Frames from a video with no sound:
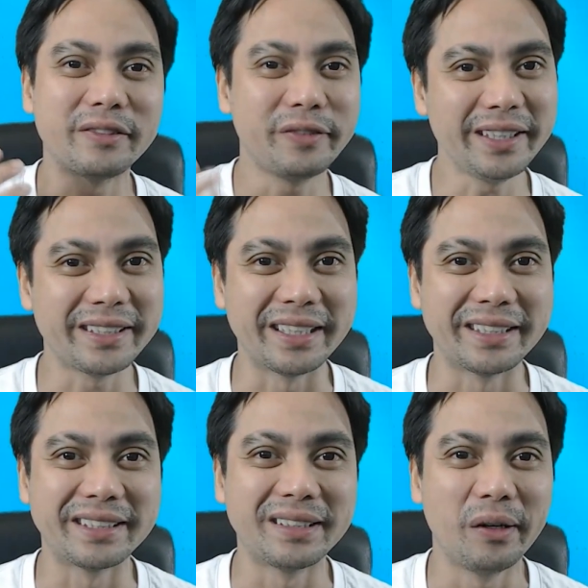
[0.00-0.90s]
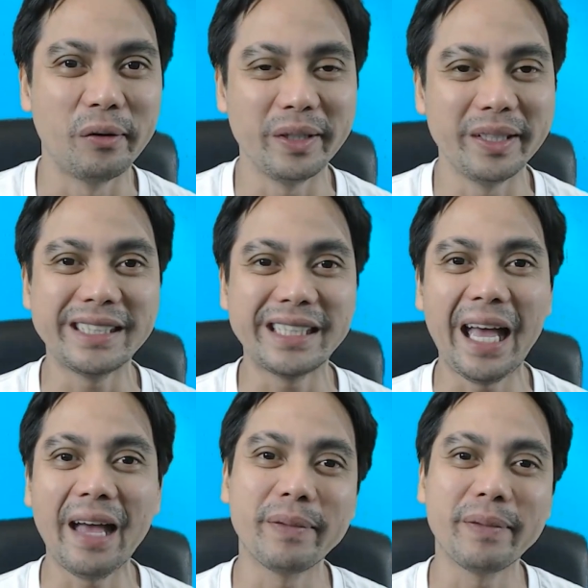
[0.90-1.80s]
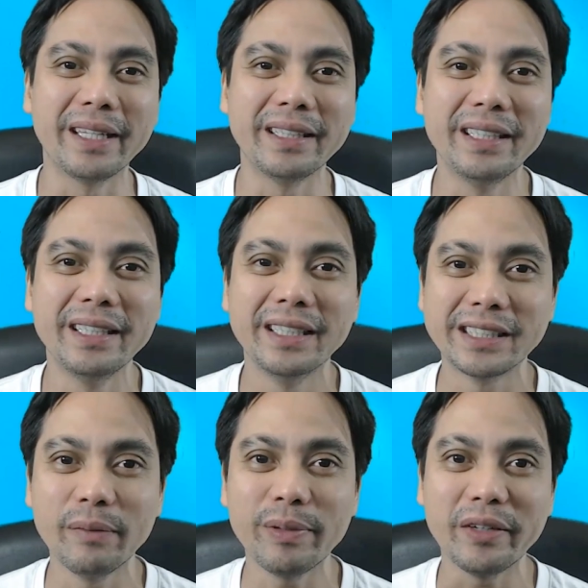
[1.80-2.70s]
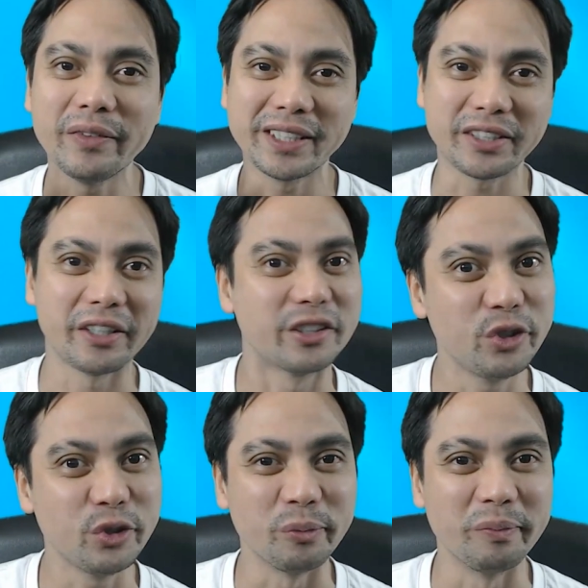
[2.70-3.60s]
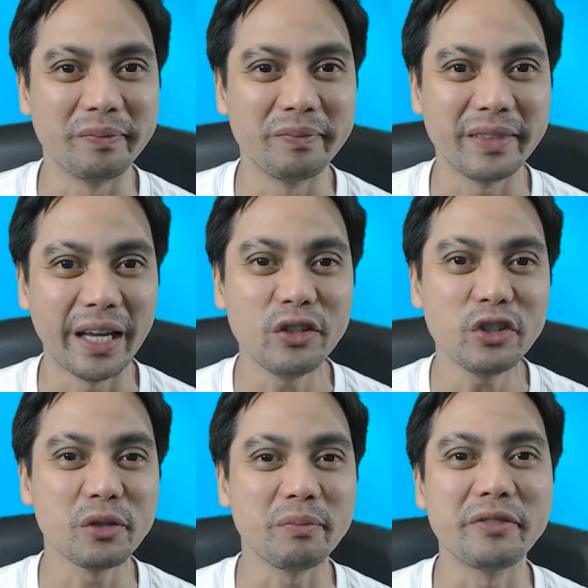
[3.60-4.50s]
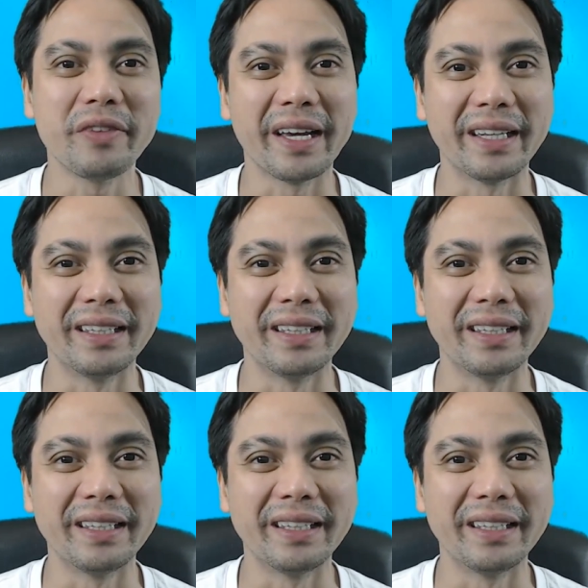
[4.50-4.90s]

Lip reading: freezes. When this happens, simply restart Zoom, and you should be fine.